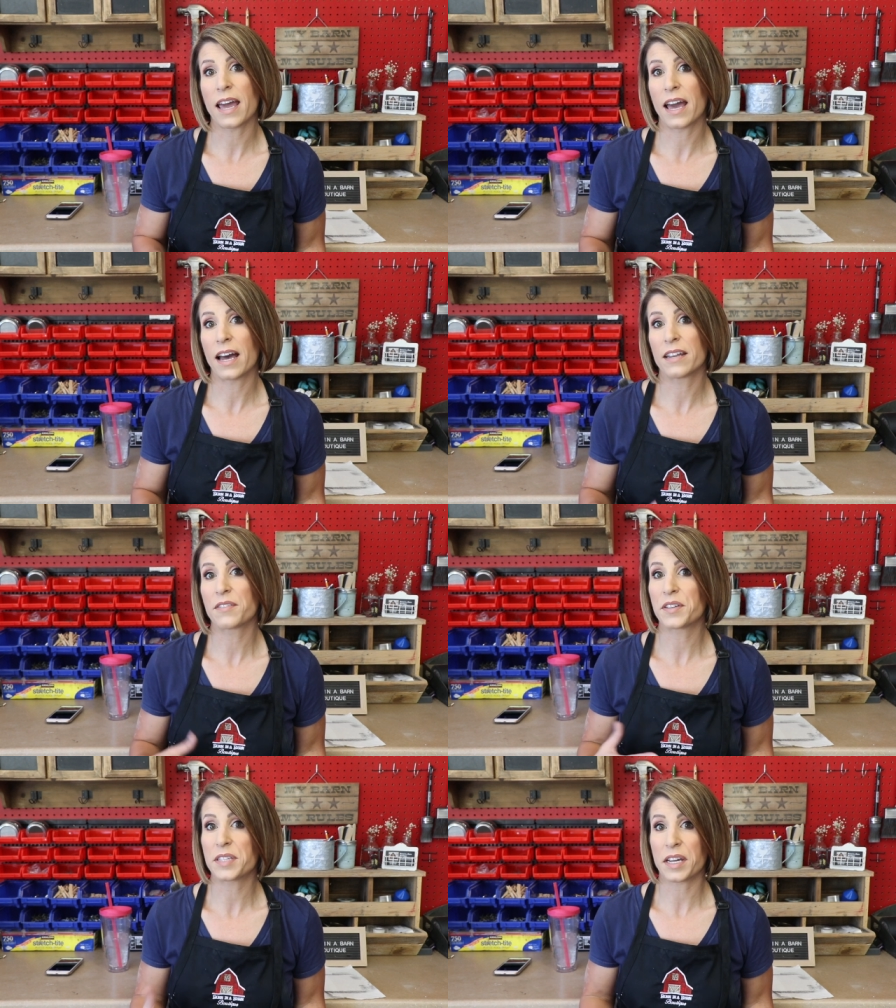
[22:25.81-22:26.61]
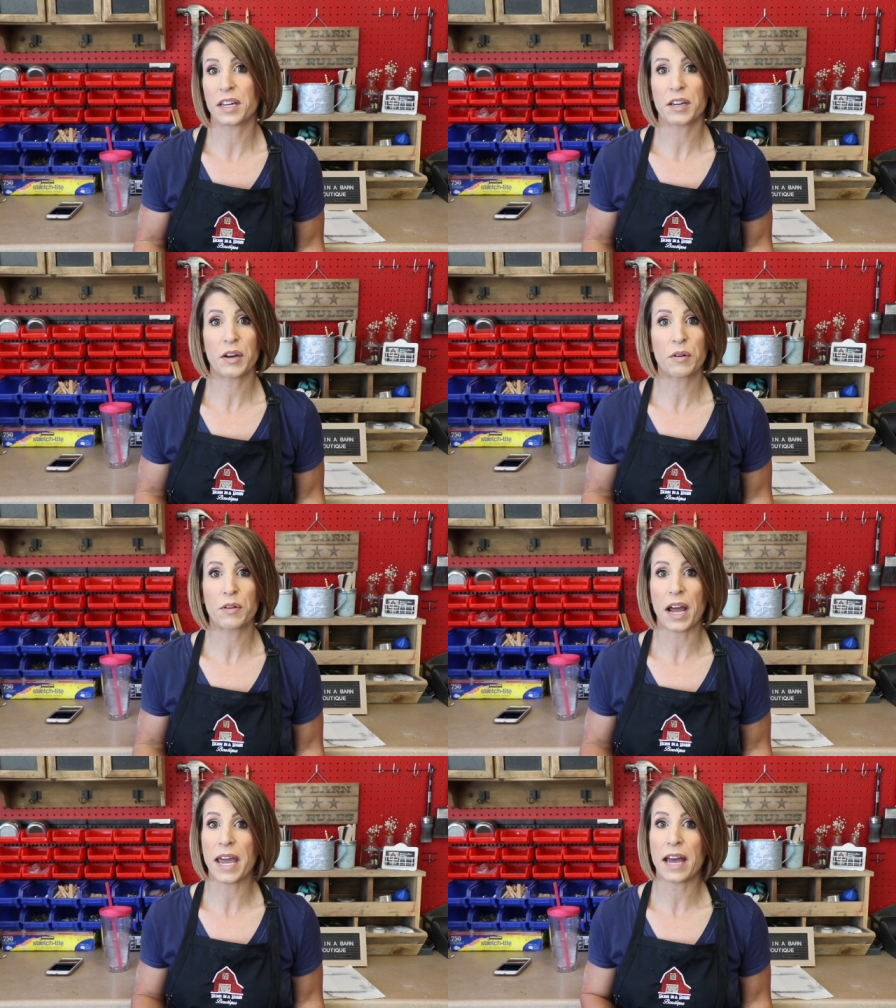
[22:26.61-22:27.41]
and the second
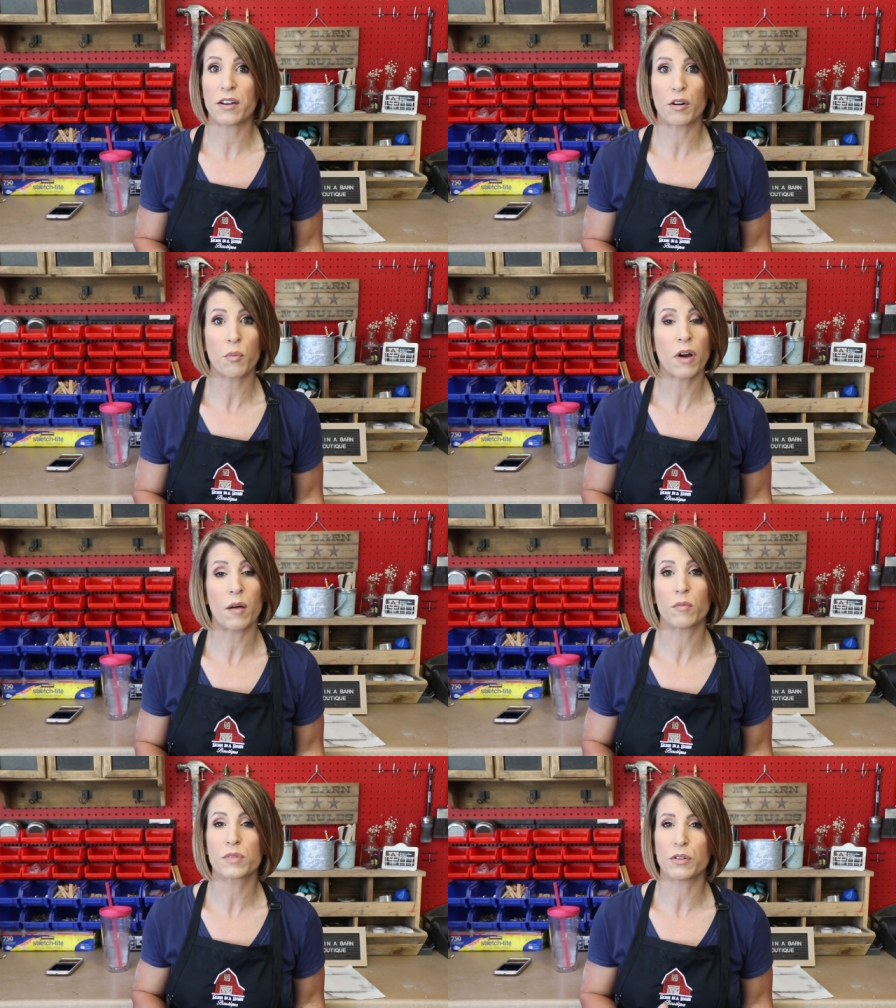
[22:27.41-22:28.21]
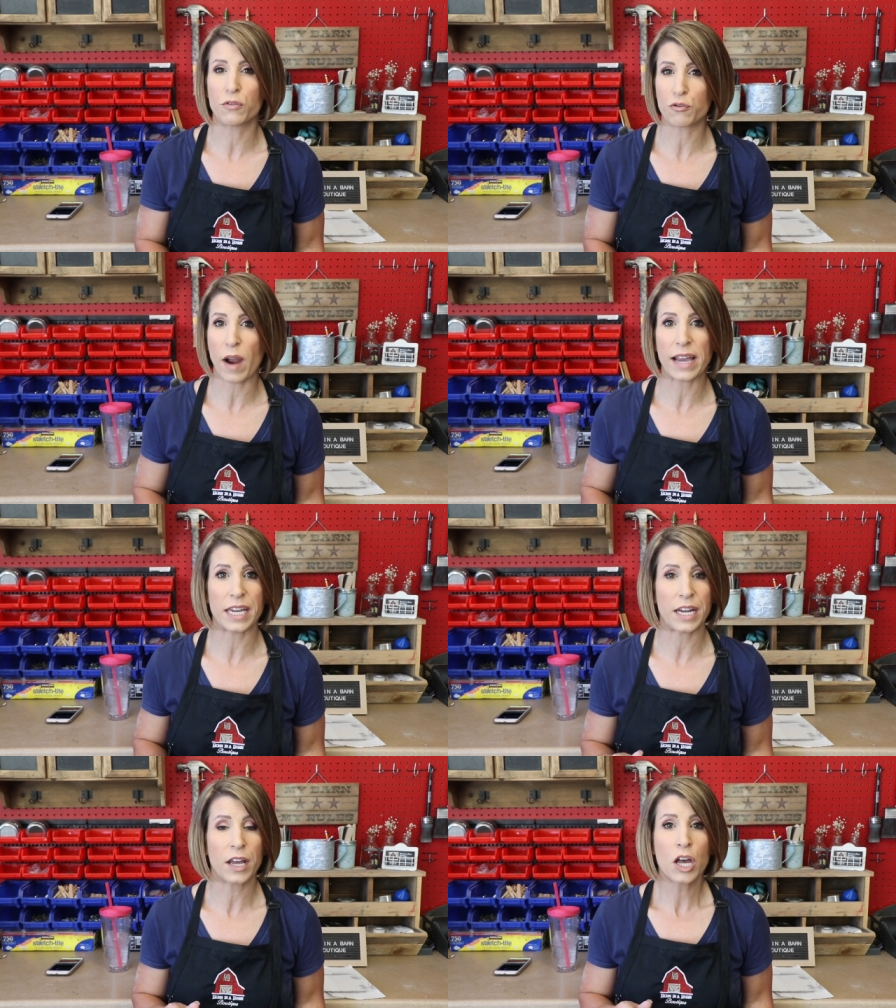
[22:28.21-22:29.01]
coat, I had no problems, no
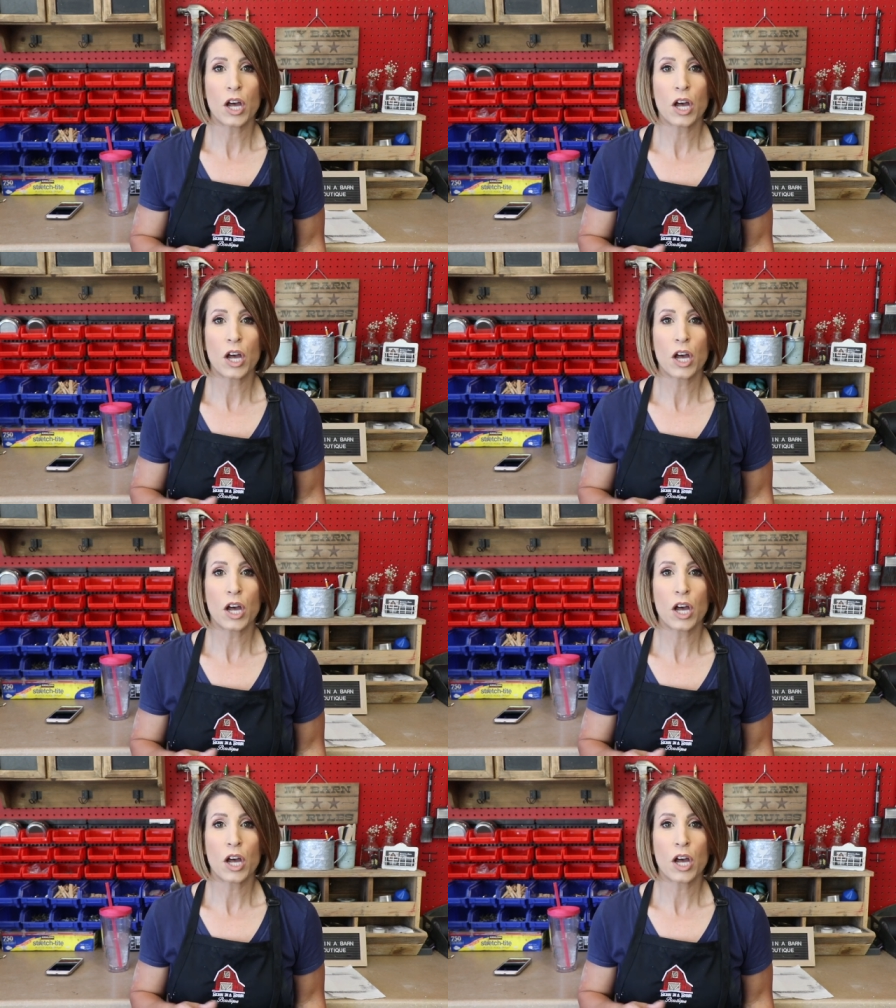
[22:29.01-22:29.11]
dragging,